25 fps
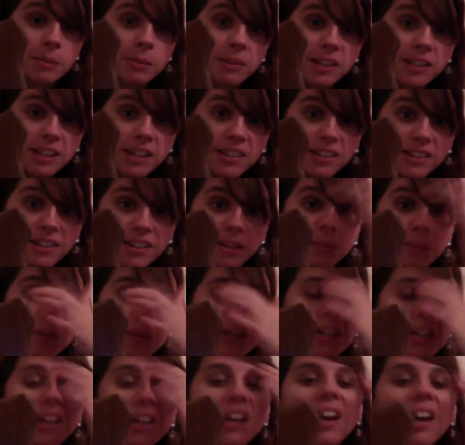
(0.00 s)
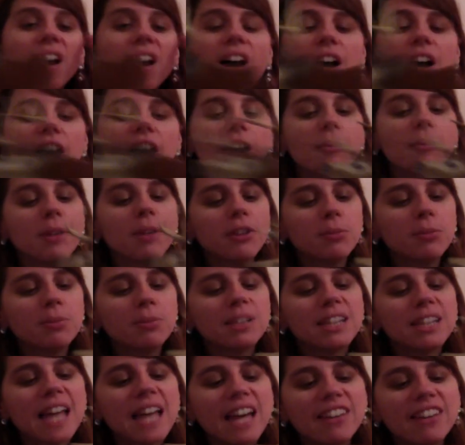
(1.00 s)
Etsy to me. It's
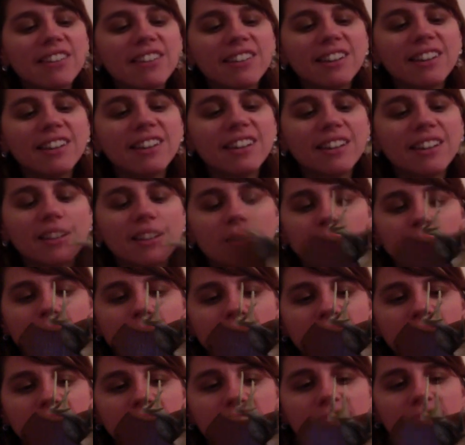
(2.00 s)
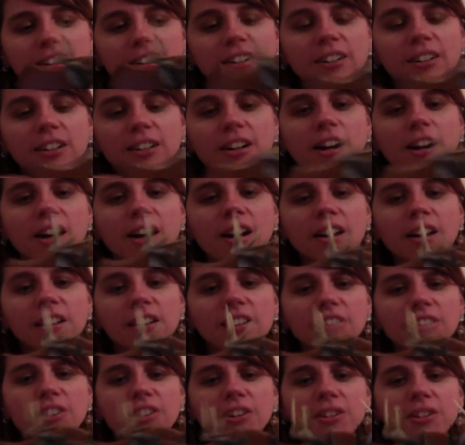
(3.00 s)
plastic deer on
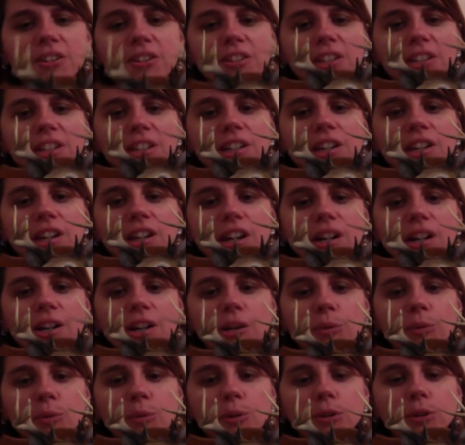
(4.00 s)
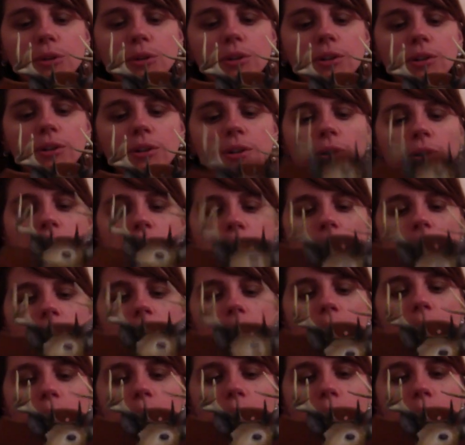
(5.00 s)
very thin wood
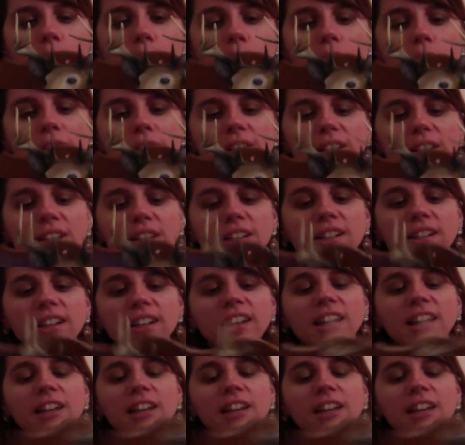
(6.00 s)
board there.